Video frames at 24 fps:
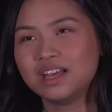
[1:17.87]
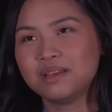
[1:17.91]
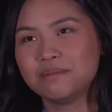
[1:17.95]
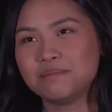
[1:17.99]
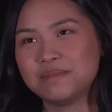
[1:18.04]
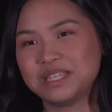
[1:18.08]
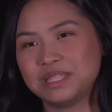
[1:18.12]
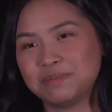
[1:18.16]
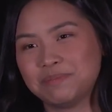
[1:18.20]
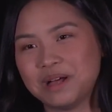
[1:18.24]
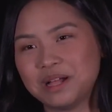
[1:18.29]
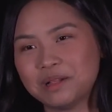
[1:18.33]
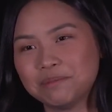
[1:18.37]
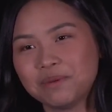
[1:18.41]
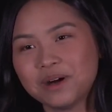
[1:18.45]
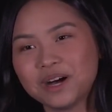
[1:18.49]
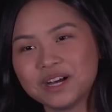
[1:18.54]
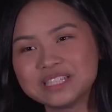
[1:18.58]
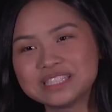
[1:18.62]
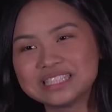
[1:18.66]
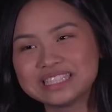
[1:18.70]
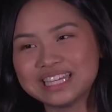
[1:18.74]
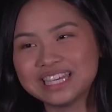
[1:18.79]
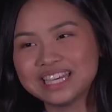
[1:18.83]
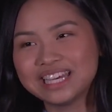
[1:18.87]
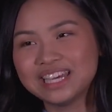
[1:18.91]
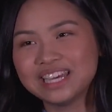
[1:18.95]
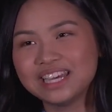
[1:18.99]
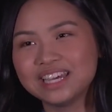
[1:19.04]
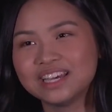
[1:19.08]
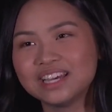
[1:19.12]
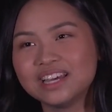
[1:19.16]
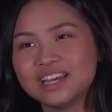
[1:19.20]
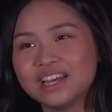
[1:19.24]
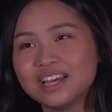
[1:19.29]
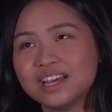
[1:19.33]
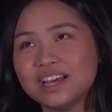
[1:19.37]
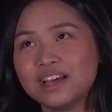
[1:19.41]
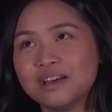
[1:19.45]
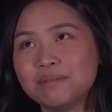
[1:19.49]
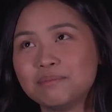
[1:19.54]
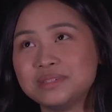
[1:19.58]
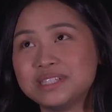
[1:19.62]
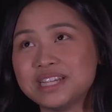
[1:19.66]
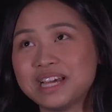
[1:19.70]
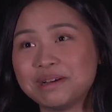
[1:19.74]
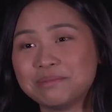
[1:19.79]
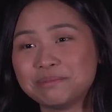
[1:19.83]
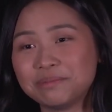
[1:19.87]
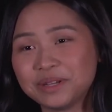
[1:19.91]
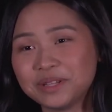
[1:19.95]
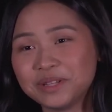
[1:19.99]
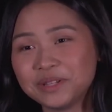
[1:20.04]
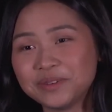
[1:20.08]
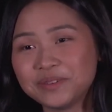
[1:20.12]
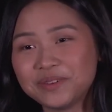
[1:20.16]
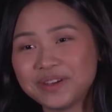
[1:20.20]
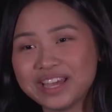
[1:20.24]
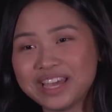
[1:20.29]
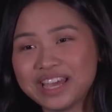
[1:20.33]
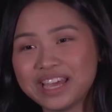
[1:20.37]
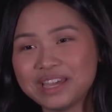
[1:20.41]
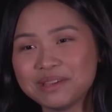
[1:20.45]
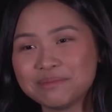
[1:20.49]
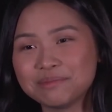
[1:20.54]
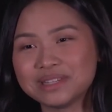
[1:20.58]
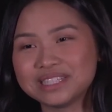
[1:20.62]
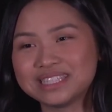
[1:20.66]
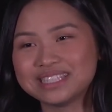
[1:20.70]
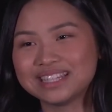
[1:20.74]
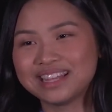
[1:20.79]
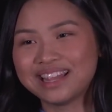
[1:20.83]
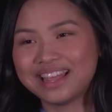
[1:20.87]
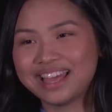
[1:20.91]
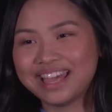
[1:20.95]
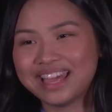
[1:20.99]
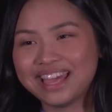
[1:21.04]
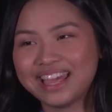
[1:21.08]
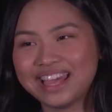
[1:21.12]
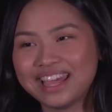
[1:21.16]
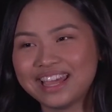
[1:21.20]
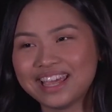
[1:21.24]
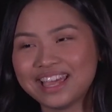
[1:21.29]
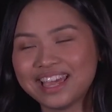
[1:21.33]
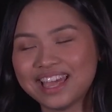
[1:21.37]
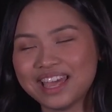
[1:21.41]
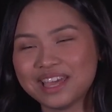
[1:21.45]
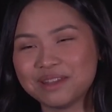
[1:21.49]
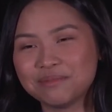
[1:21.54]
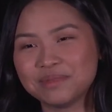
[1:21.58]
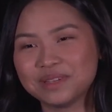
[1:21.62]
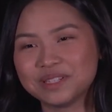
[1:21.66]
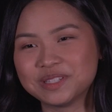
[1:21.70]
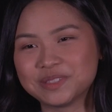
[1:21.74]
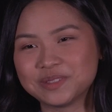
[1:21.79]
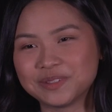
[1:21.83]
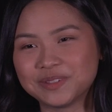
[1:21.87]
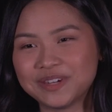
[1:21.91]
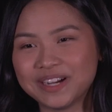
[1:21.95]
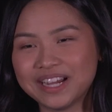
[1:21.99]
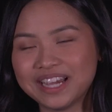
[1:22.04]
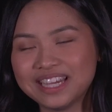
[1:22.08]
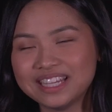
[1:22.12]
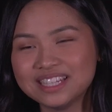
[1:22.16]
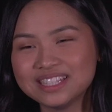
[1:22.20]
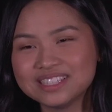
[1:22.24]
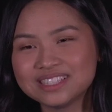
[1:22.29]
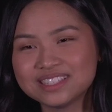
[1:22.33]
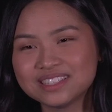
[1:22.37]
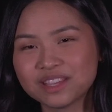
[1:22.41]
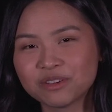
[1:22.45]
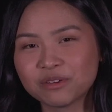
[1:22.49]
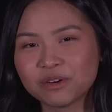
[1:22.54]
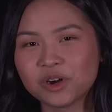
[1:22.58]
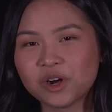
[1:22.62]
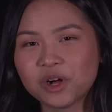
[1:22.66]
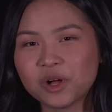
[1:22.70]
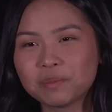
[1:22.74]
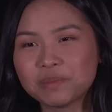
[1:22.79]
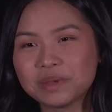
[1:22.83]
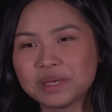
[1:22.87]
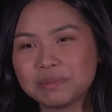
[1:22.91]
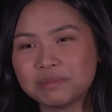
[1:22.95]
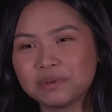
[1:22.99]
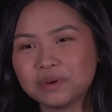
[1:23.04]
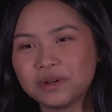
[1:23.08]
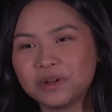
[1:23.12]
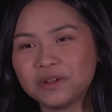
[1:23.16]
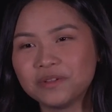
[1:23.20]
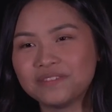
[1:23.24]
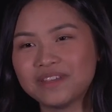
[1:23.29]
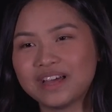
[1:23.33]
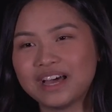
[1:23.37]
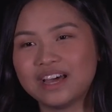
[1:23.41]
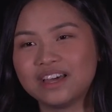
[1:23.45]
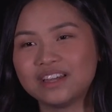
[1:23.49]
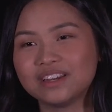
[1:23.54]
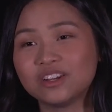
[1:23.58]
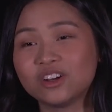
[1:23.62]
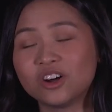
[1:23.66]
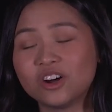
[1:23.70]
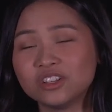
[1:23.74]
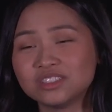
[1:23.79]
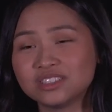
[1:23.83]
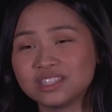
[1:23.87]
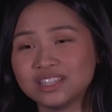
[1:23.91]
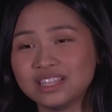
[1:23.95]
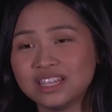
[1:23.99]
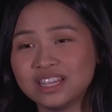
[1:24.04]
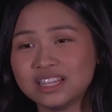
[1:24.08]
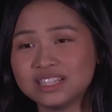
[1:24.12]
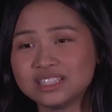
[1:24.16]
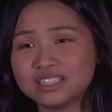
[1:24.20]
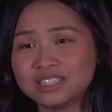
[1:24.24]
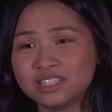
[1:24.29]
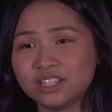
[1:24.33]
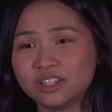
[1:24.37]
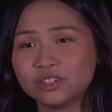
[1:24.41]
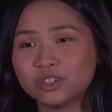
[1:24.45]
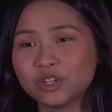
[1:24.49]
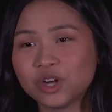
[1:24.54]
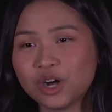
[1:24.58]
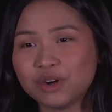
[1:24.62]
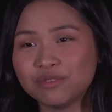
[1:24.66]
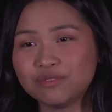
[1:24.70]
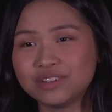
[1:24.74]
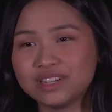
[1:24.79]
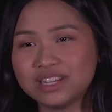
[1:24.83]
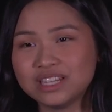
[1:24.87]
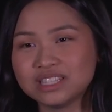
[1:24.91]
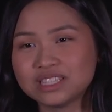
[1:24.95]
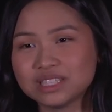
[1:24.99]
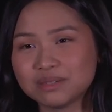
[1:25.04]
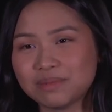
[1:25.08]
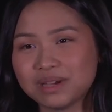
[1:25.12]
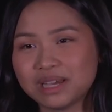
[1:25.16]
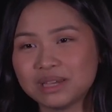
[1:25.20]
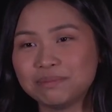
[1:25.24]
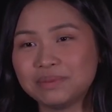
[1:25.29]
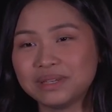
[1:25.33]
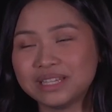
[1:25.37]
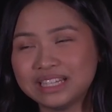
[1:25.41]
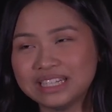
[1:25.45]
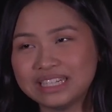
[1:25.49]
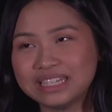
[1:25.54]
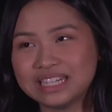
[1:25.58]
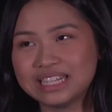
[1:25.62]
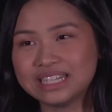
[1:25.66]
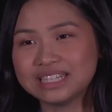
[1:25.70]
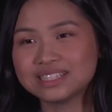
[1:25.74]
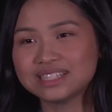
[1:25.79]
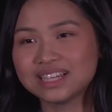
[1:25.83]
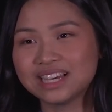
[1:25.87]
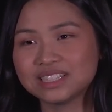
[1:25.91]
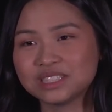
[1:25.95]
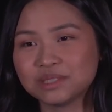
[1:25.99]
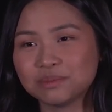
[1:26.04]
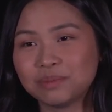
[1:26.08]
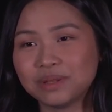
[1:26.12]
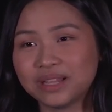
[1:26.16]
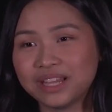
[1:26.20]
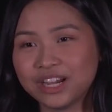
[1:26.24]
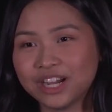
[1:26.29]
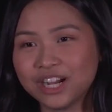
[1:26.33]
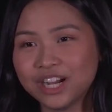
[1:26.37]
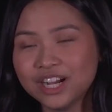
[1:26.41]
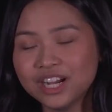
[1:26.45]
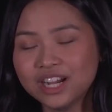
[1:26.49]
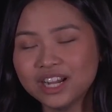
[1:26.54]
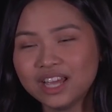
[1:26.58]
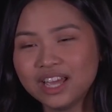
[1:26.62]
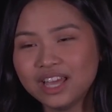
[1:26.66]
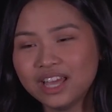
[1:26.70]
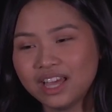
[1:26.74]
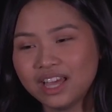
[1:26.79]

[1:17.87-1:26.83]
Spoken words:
Ms. Palaposki, Madame Billoway, Ms. Lang, and Ms. Suarez, they were all people that constantly instilled confidence in my abilities as a player.